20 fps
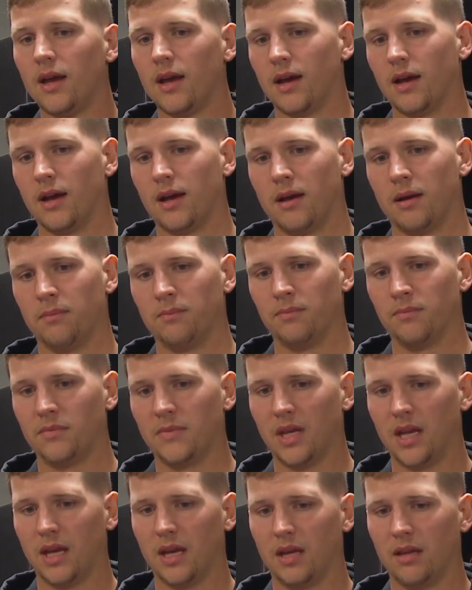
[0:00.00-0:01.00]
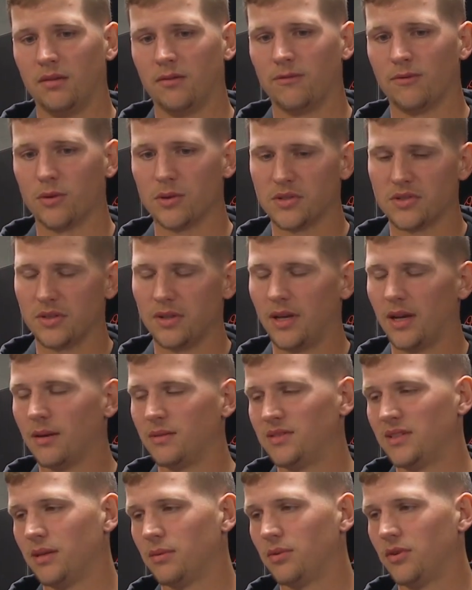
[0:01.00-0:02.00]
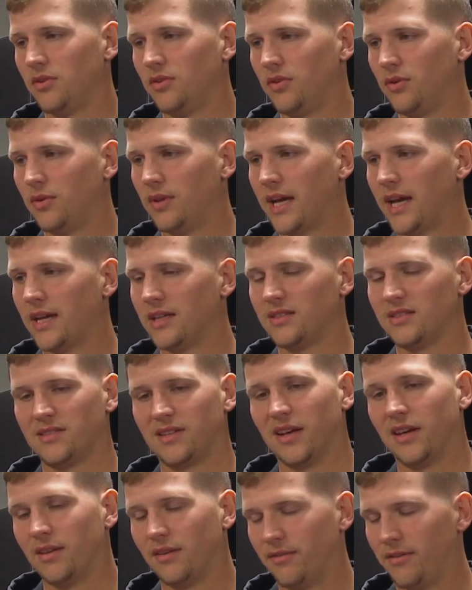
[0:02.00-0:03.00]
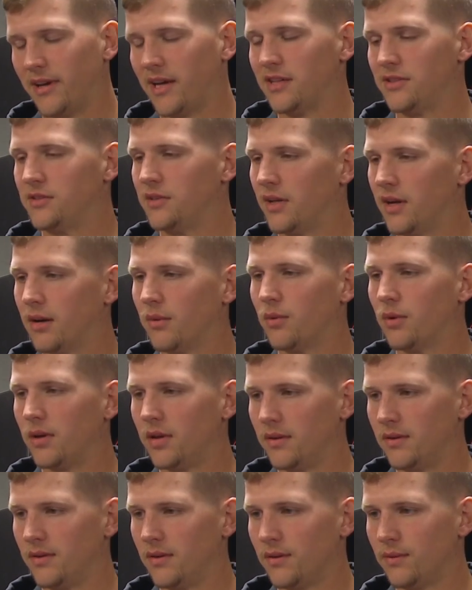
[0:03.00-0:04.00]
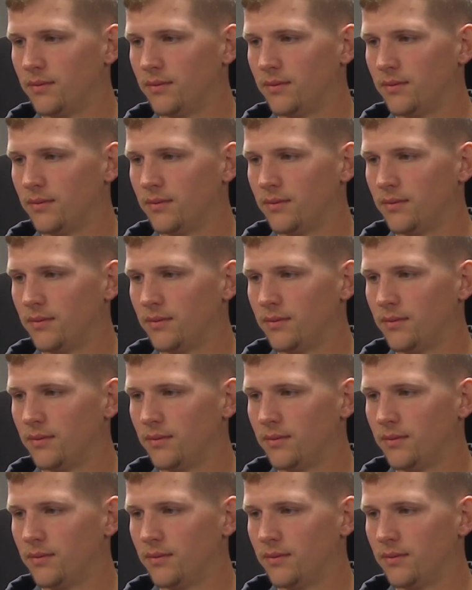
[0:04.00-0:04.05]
And fortunately, I was able to do that, just not in the fashion that I wanted to.